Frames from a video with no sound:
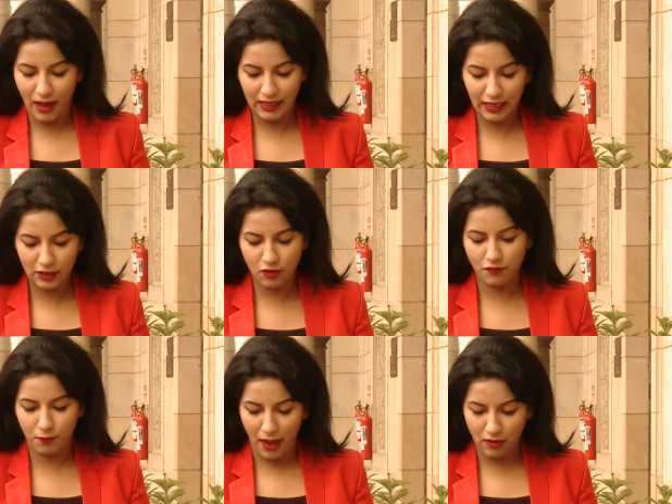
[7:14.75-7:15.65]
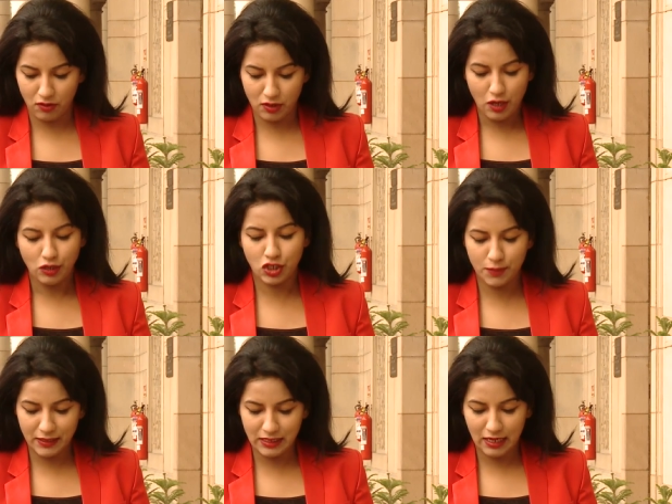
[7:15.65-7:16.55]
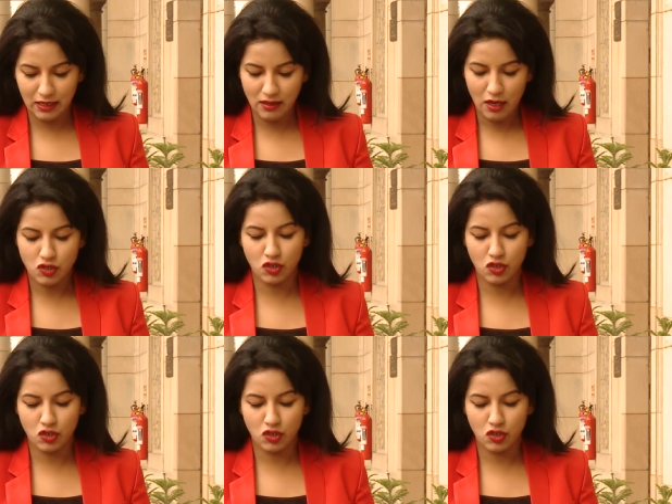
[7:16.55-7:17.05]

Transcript: by either of the parent should be taken